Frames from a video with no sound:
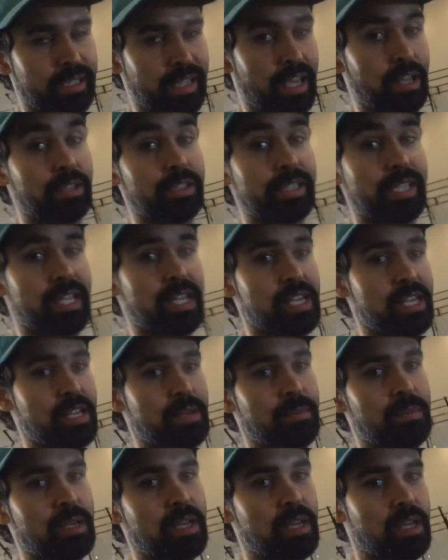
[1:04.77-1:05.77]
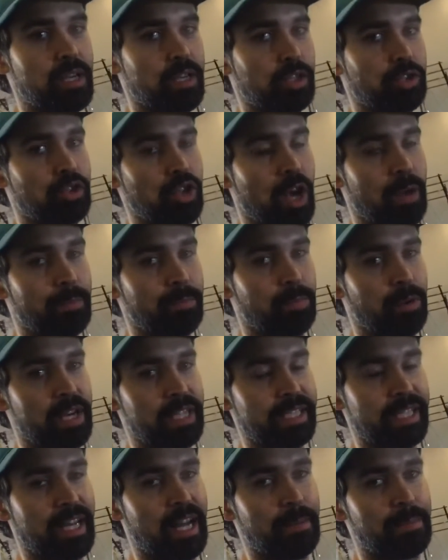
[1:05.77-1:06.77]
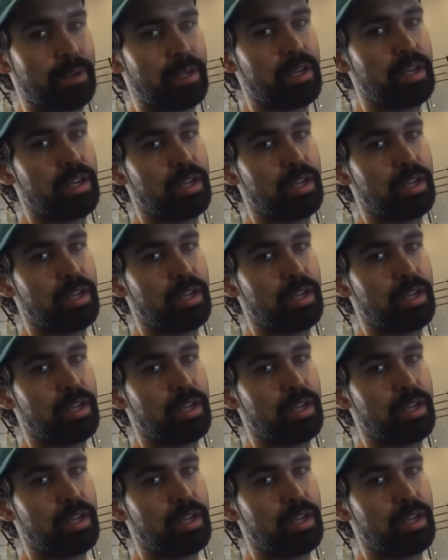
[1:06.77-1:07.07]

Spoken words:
scaled team breaks it up,